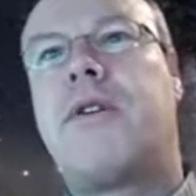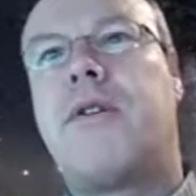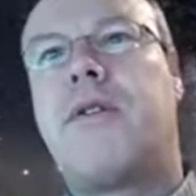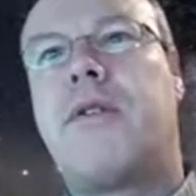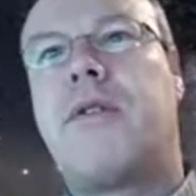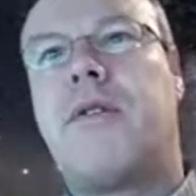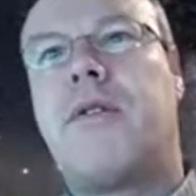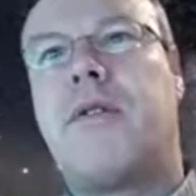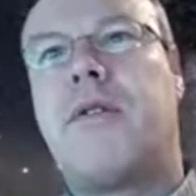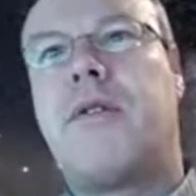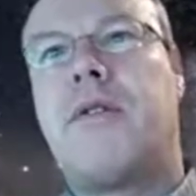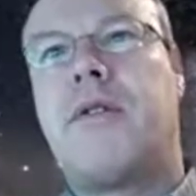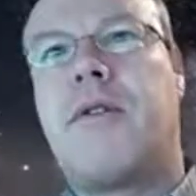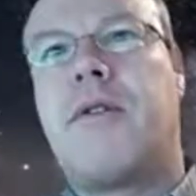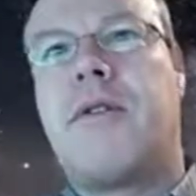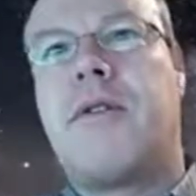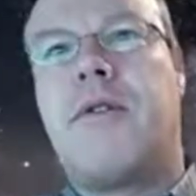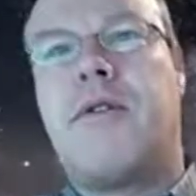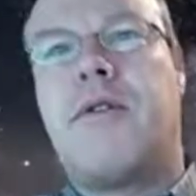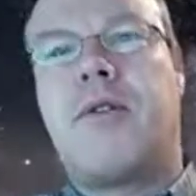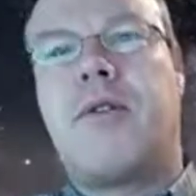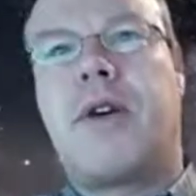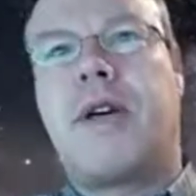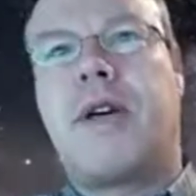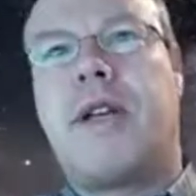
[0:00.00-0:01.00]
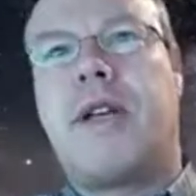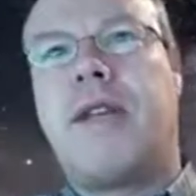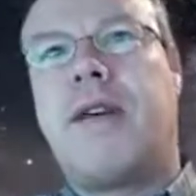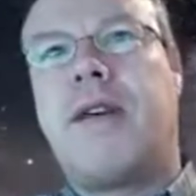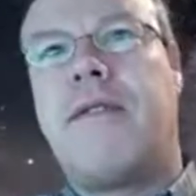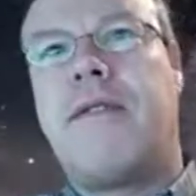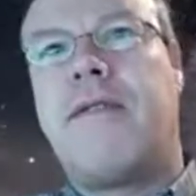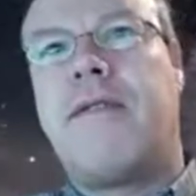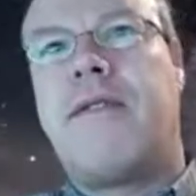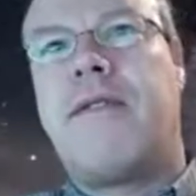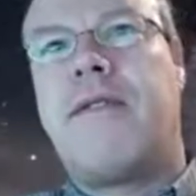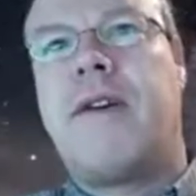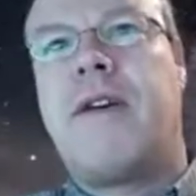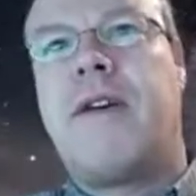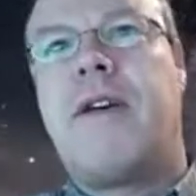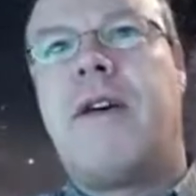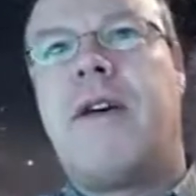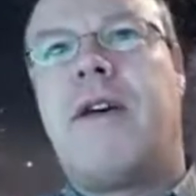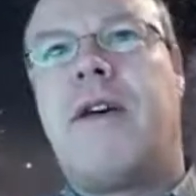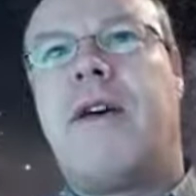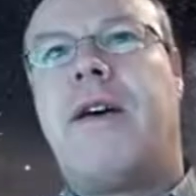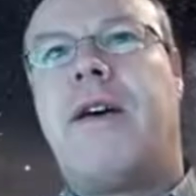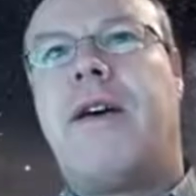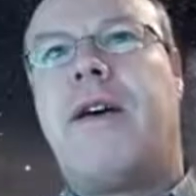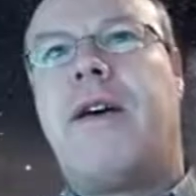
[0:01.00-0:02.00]
You can have
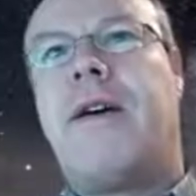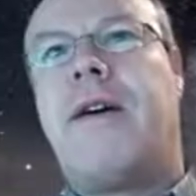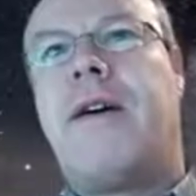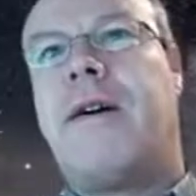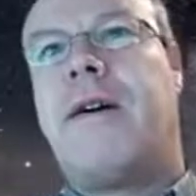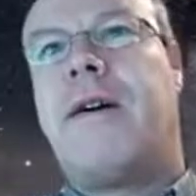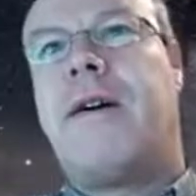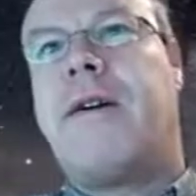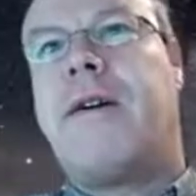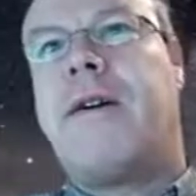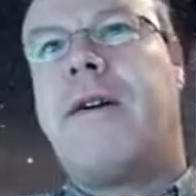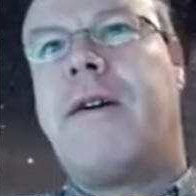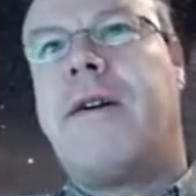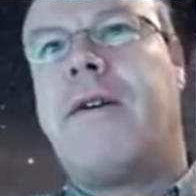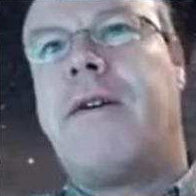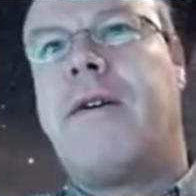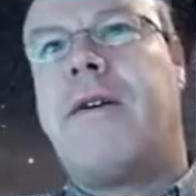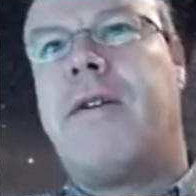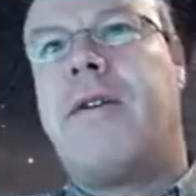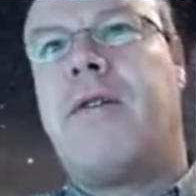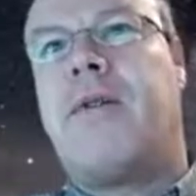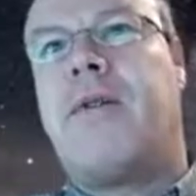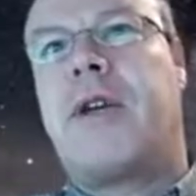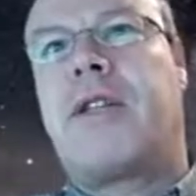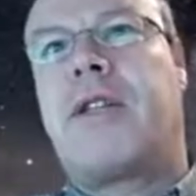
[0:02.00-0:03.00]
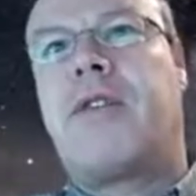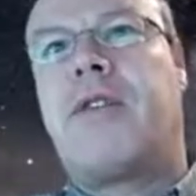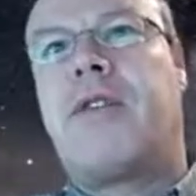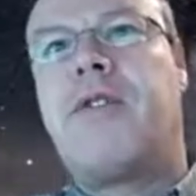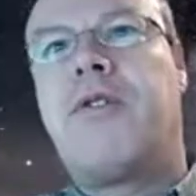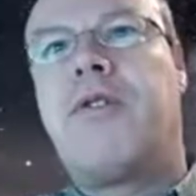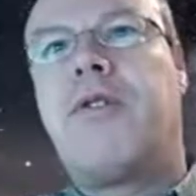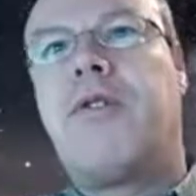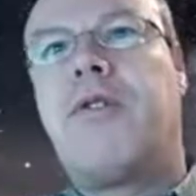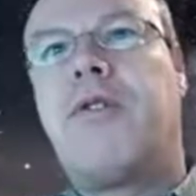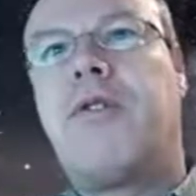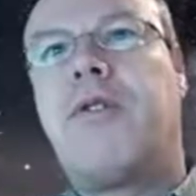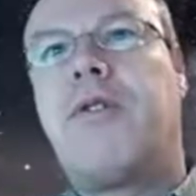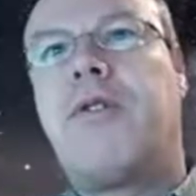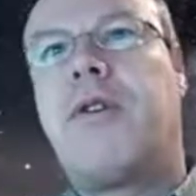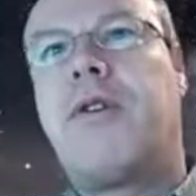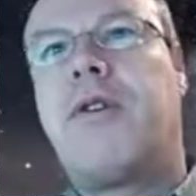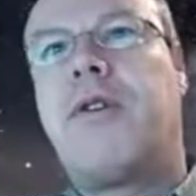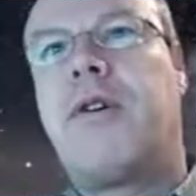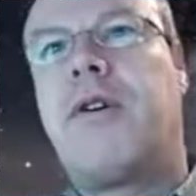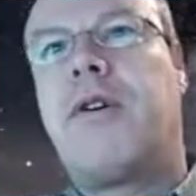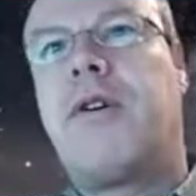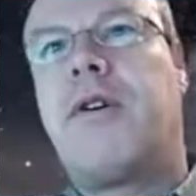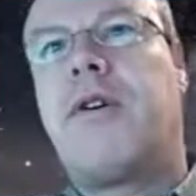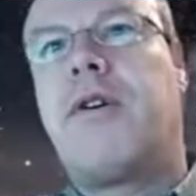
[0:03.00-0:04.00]
a rectangular
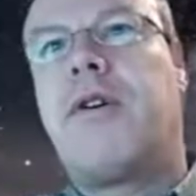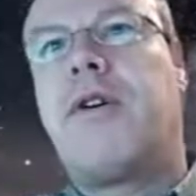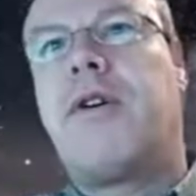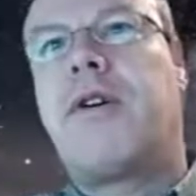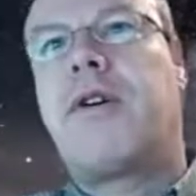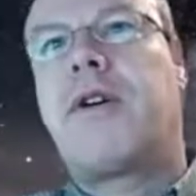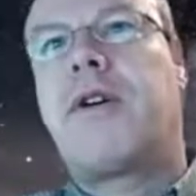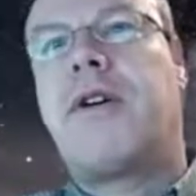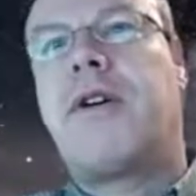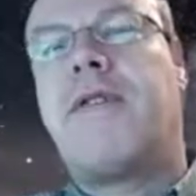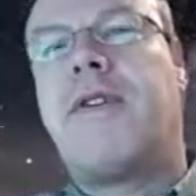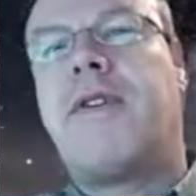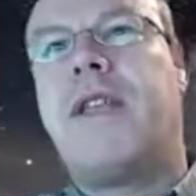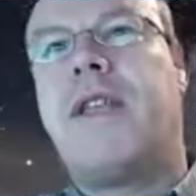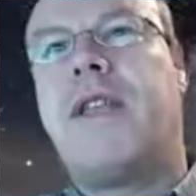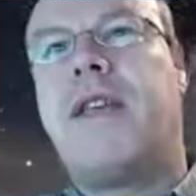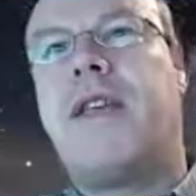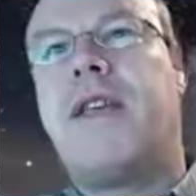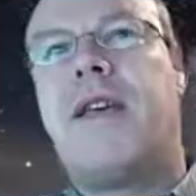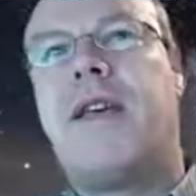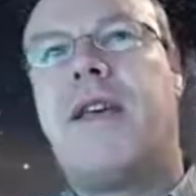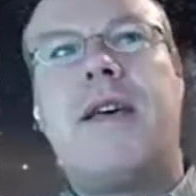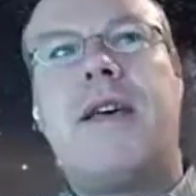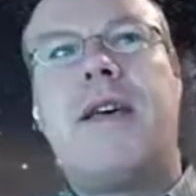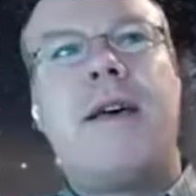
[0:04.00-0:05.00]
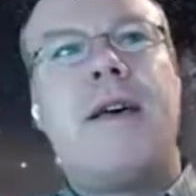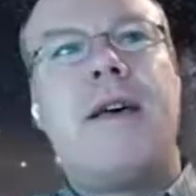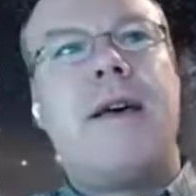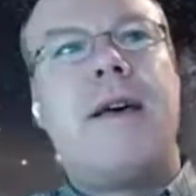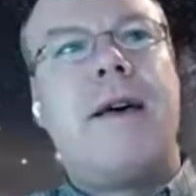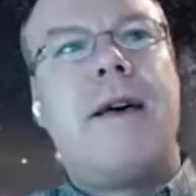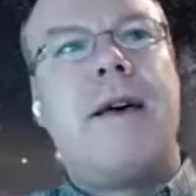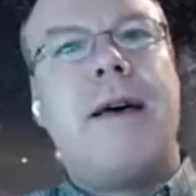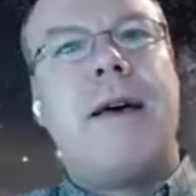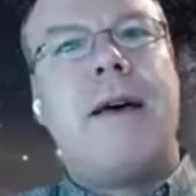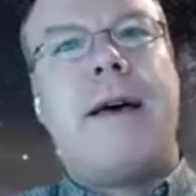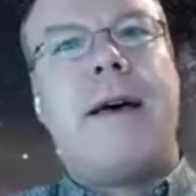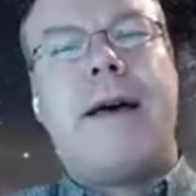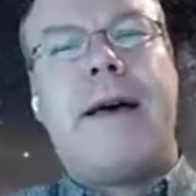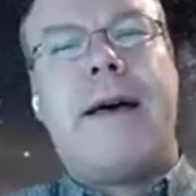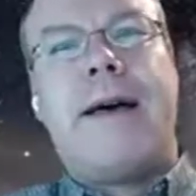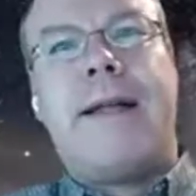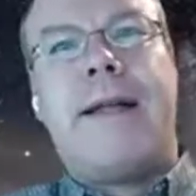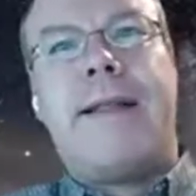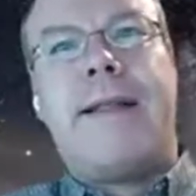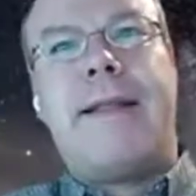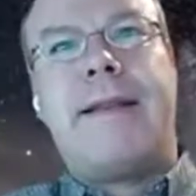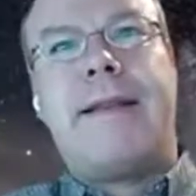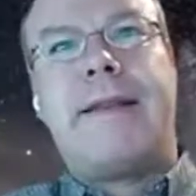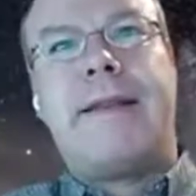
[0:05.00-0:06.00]
cavity,
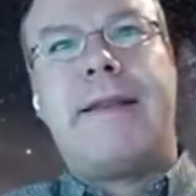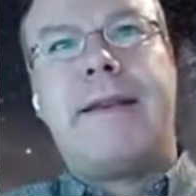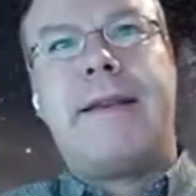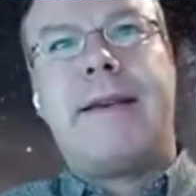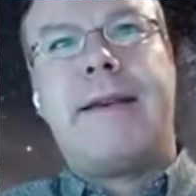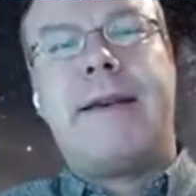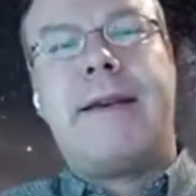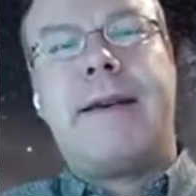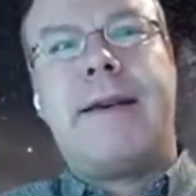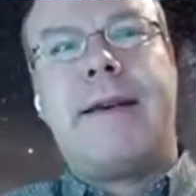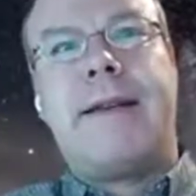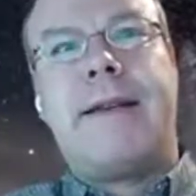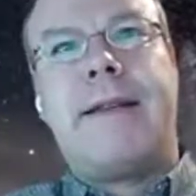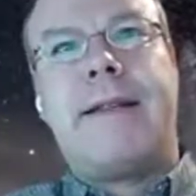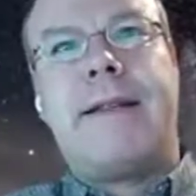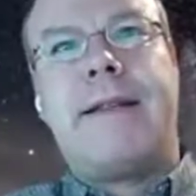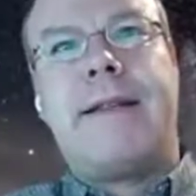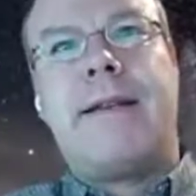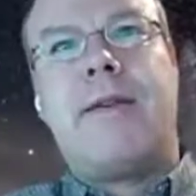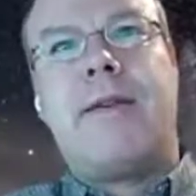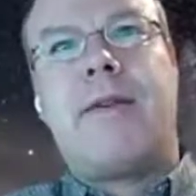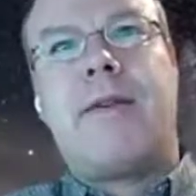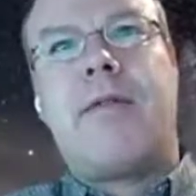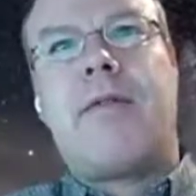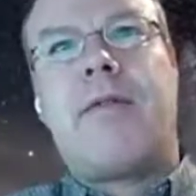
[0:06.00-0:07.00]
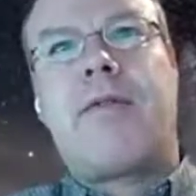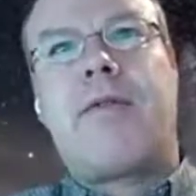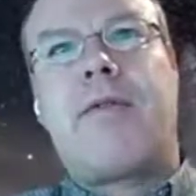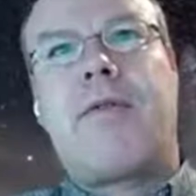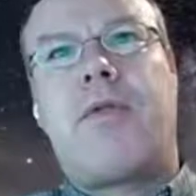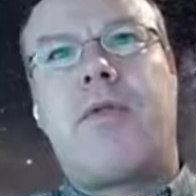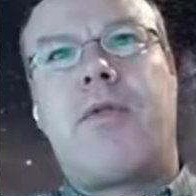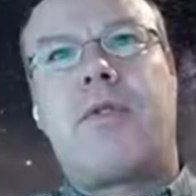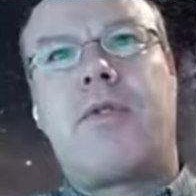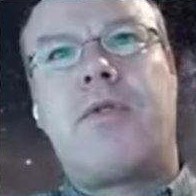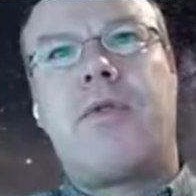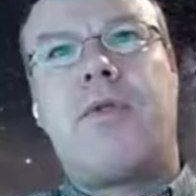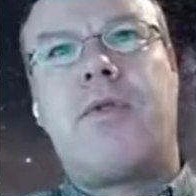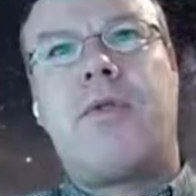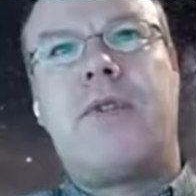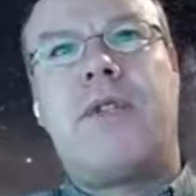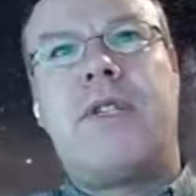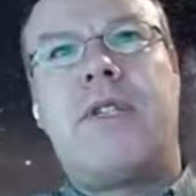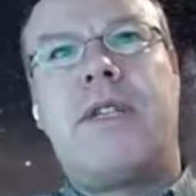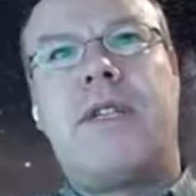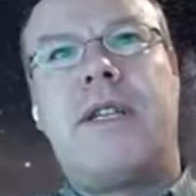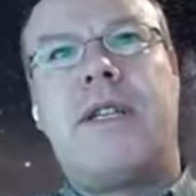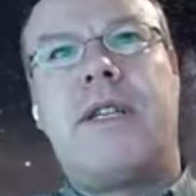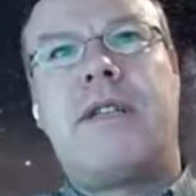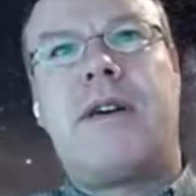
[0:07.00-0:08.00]
and of course, all
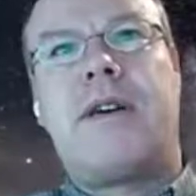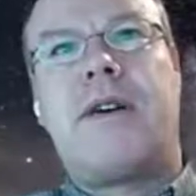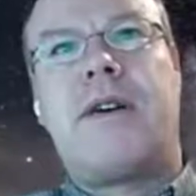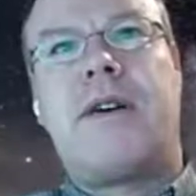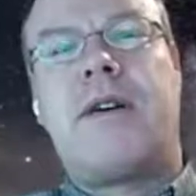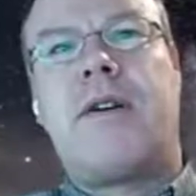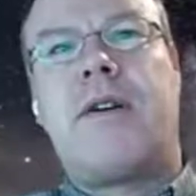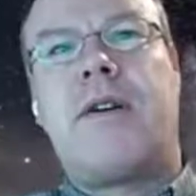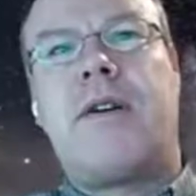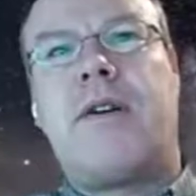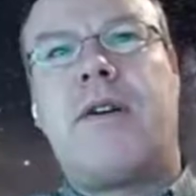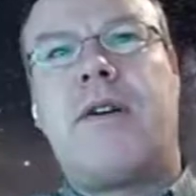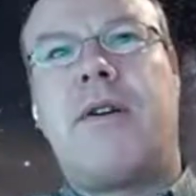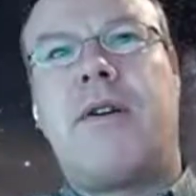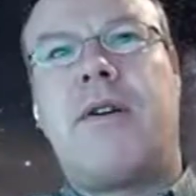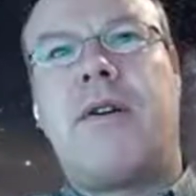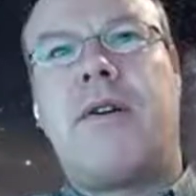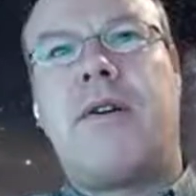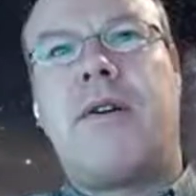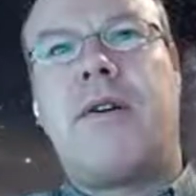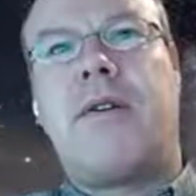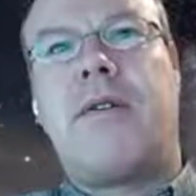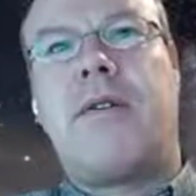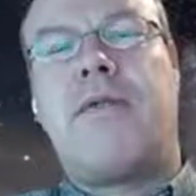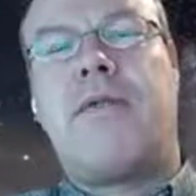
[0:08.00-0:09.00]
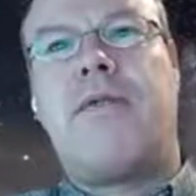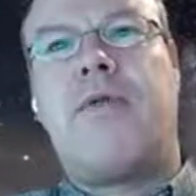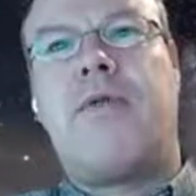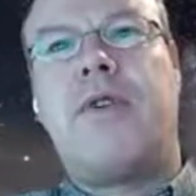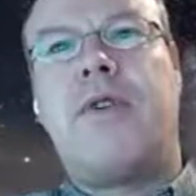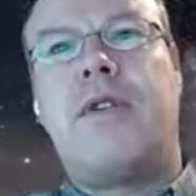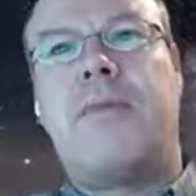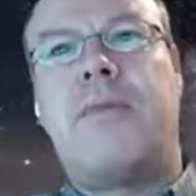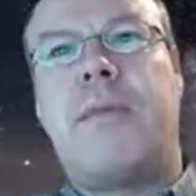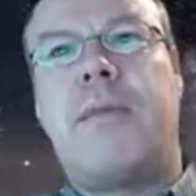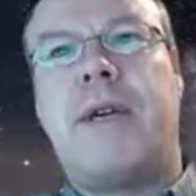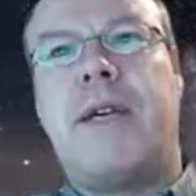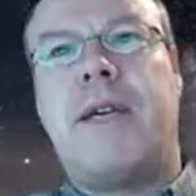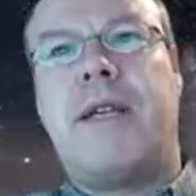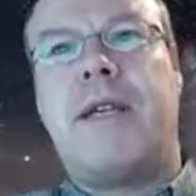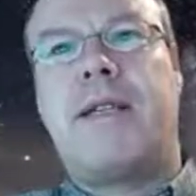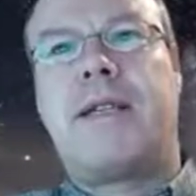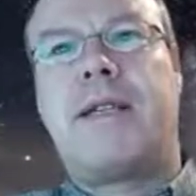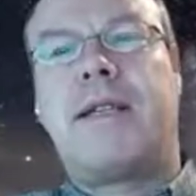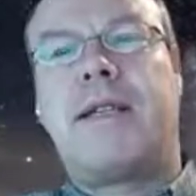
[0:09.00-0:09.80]
these are free space